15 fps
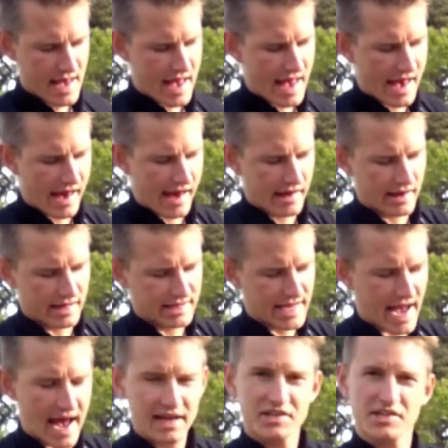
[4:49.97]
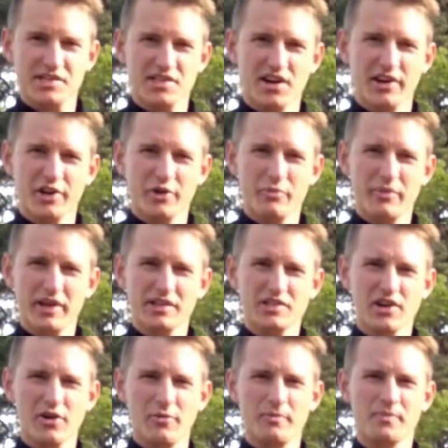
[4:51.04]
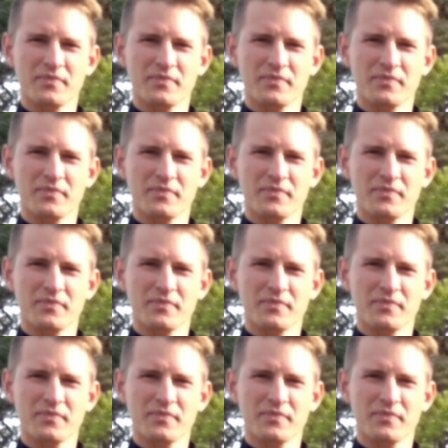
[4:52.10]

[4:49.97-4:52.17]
and attaches on your big toe.